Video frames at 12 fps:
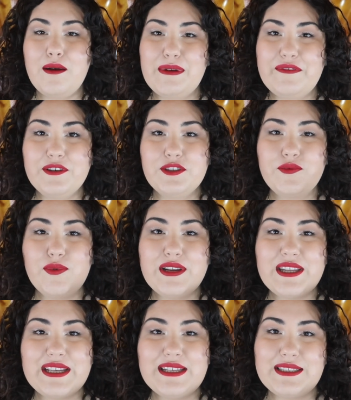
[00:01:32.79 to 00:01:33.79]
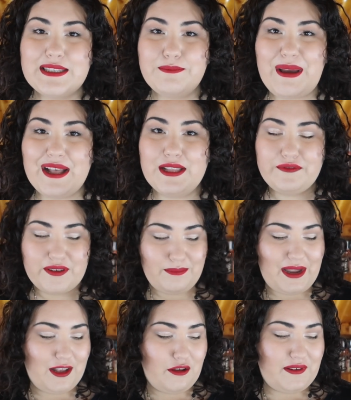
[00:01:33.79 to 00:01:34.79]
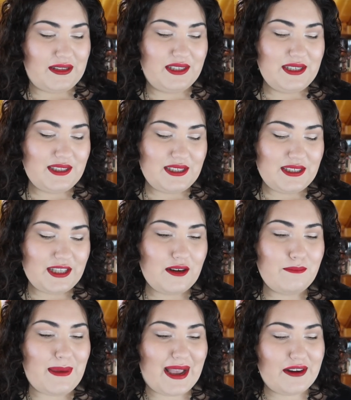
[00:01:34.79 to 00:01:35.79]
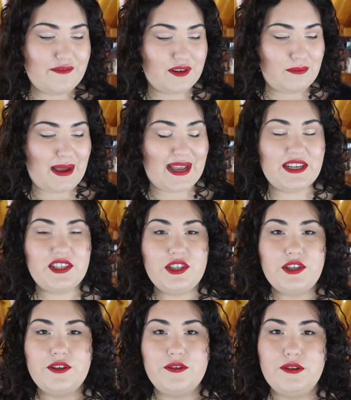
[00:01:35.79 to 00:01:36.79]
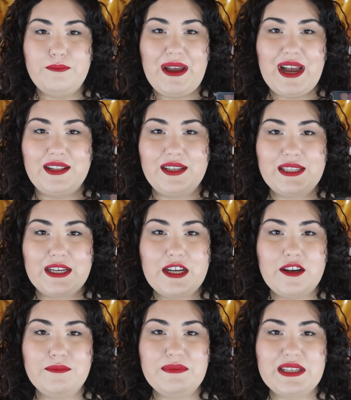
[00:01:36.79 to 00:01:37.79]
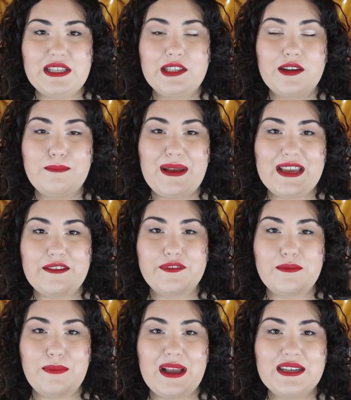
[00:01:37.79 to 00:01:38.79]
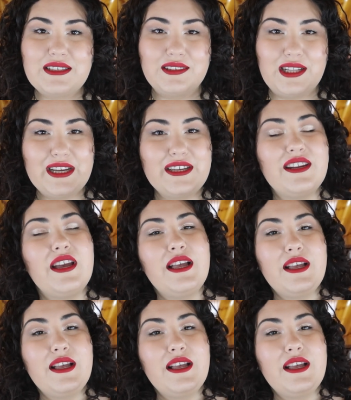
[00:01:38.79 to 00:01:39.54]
My first one is this palette from e l f, and this is their Mad for Matte two palette that comes in their Mad for Matte line.